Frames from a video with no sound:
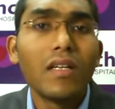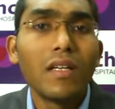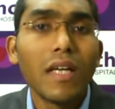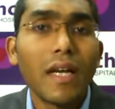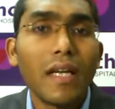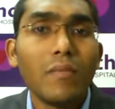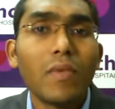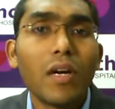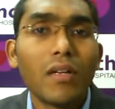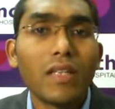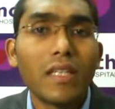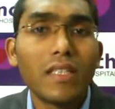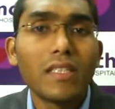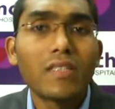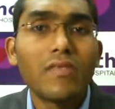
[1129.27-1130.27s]
edema, that
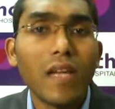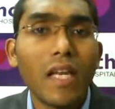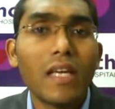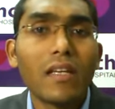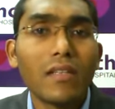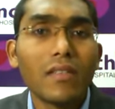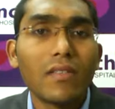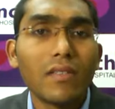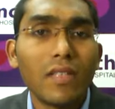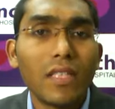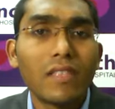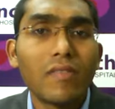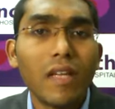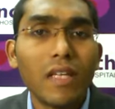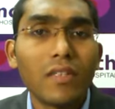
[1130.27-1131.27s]
is swelling. This
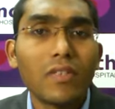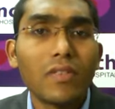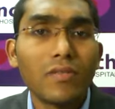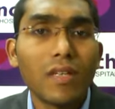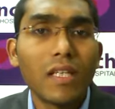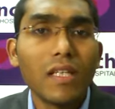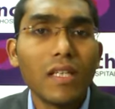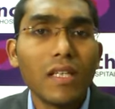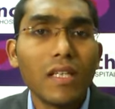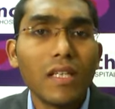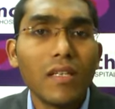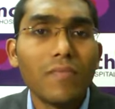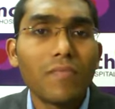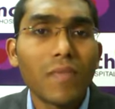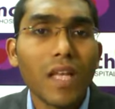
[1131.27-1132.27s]
swelling usually
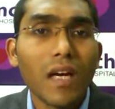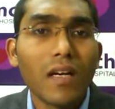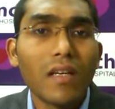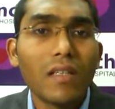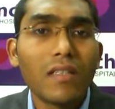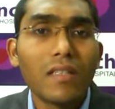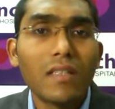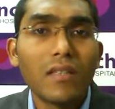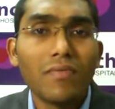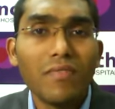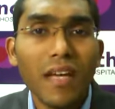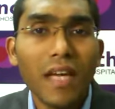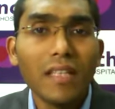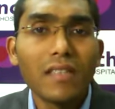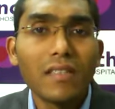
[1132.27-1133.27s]
occurs in the
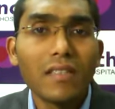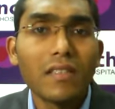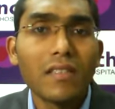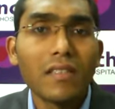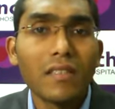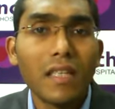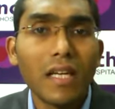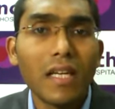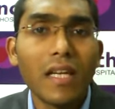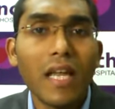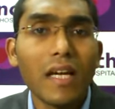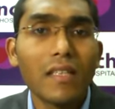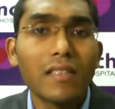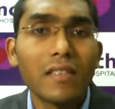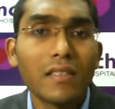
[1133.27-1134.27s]
face, then
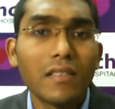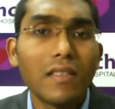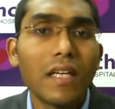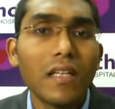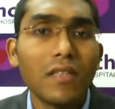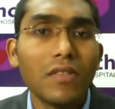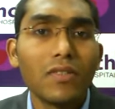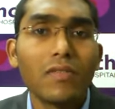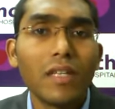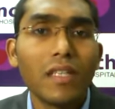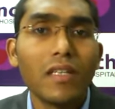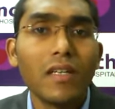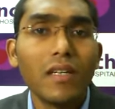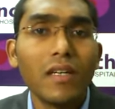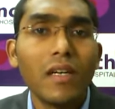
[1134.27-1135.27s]
legs, then usually
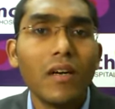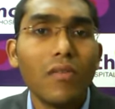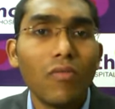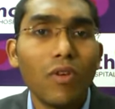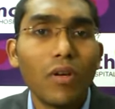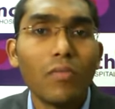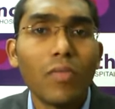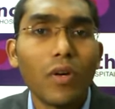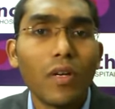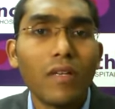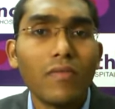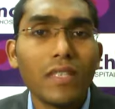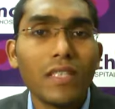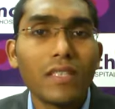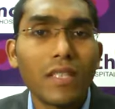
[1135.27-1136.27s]
the whole body,
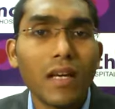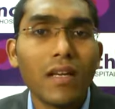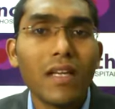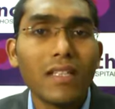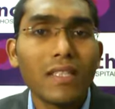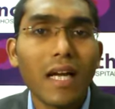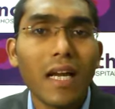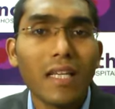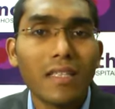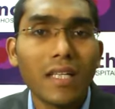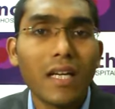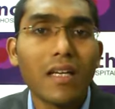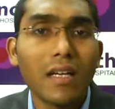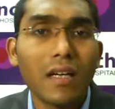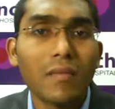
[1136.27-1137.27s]
which is called as
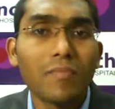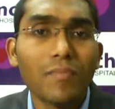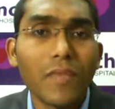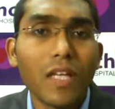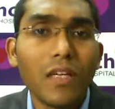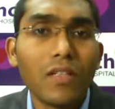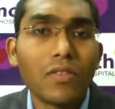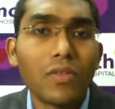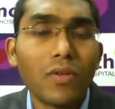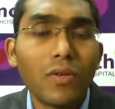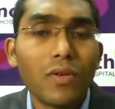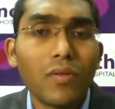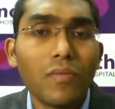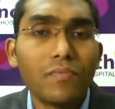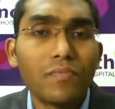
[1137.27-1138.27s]
anasarca.
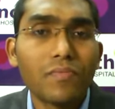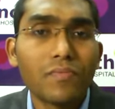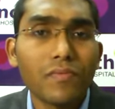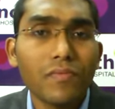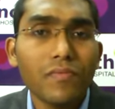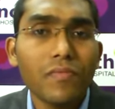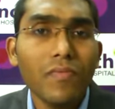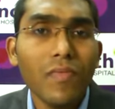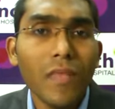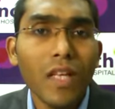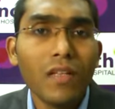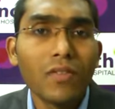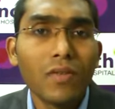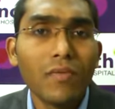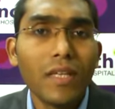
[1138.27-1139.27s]
So
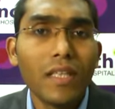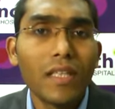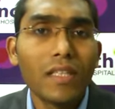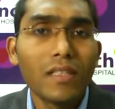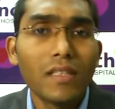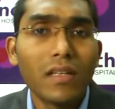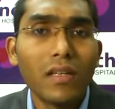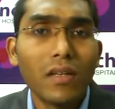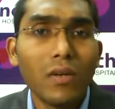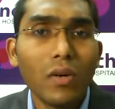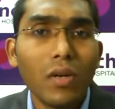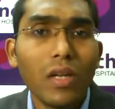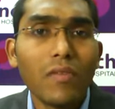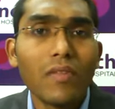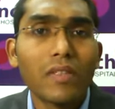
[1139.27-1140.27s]
when there is low
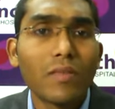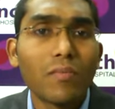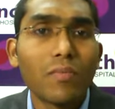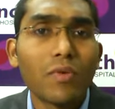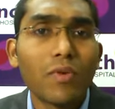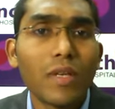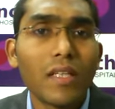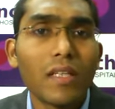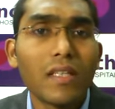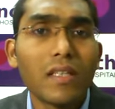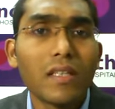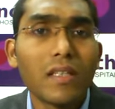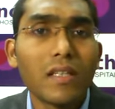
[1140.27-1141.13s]
levels of protein in